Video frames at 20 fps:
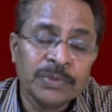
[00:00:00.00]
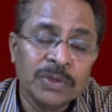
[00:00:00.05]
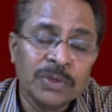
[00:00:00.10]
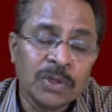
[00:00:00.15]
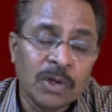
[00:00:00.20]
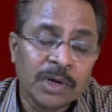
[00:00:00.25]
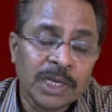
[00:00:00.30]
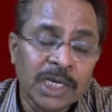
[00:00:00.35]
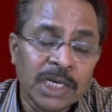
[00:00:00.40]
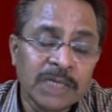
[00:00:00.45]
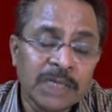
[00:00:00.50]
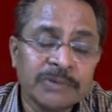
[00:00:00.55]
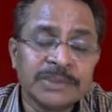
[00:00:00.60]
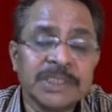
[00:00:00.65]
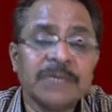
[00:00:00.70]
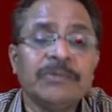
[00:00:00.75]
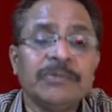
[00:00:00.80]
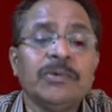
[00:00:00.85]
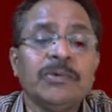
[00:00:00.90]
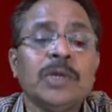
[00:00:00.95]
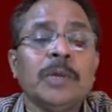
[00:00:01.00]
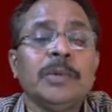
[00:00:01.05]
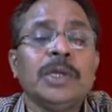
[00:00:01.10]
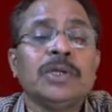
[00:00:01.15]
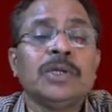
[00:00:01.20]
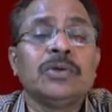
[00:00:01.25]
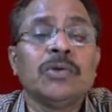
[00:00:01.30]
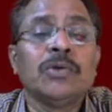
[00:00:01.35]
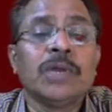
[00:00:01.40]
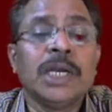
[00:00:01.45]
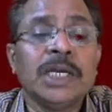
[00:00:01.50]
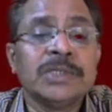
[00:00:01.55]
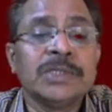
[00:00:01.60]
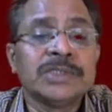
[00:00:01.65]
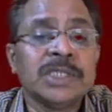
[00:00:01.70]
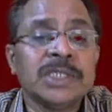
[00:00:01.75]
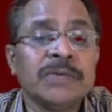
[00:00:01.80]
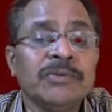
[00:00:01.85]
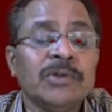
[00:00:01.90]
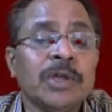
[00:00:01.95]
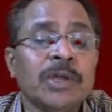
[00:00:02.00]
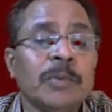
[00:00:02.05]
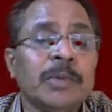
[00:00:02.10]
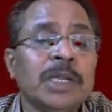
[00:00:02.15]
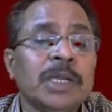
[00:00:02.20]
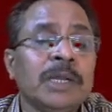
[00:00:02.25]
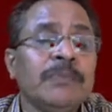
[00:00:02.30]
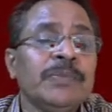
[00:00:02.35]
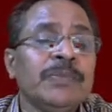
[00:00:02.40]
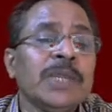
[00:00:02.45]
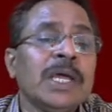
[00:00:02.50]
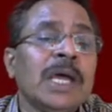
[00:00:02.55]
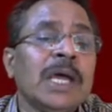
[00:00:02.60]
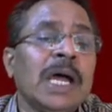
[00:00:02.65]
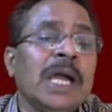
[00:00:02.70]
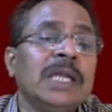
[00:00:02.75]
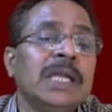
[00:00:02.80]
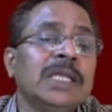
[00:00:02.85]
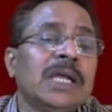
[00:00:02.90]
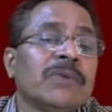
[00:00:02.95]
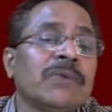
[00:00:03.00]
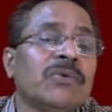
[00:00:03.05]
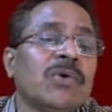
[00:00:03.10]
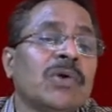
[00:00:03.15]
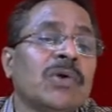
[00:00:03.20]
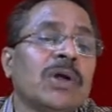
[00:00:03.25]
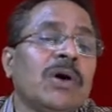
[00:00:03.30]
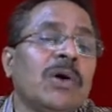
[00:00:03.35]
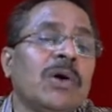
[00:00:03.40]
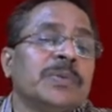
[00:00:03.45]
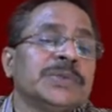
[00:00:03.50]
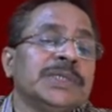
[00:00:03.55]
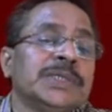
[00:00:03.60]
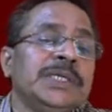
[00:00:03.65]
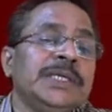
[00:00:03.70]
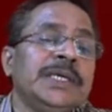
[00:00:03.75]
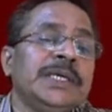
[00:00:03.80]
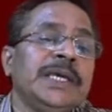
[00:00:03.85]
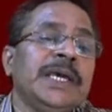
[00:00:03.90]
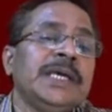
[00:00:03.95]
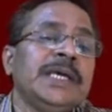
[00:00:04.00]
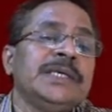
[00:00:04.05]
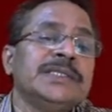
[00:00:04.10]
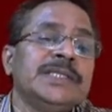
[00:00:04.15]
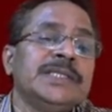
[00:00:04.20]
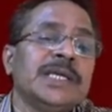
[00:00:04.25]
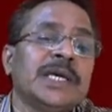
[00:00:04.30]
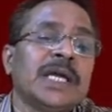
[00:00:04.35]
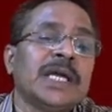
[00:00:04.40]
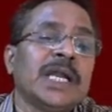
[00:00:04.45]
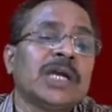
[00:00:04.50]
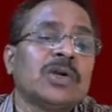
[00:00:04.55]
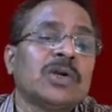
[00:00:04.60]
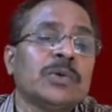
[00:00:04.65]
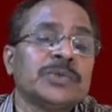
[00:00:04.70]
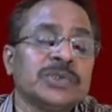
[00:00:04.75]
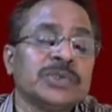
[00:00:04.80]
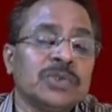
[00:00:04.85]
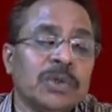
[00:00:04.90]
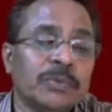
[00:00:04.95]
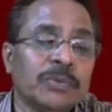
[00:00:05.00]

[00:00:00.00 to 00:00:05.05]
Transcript: non-relativistic phenomenon to relativistic phenomenon, and therefore option A is the correct option of